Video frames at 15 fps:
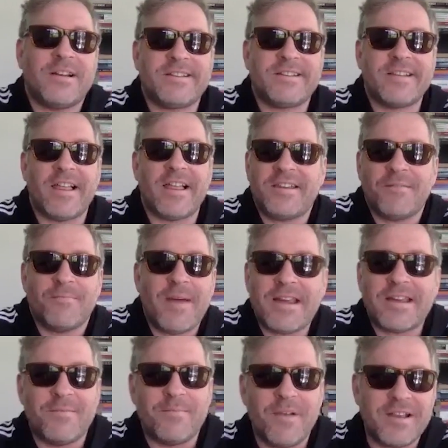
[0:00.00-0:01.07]
it's not like you're
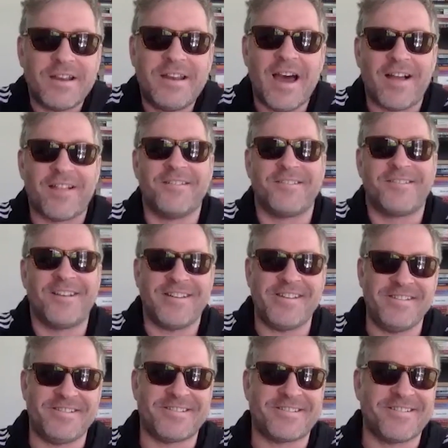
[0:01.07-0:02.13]
making $1 million on
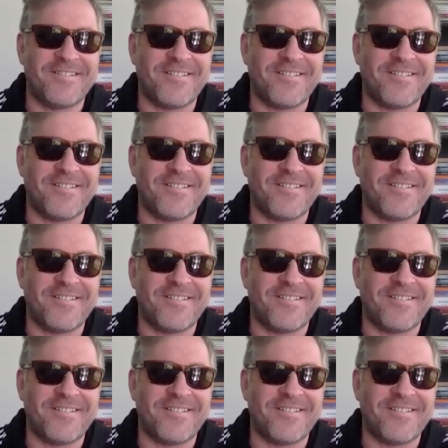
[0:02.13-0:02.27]
each store.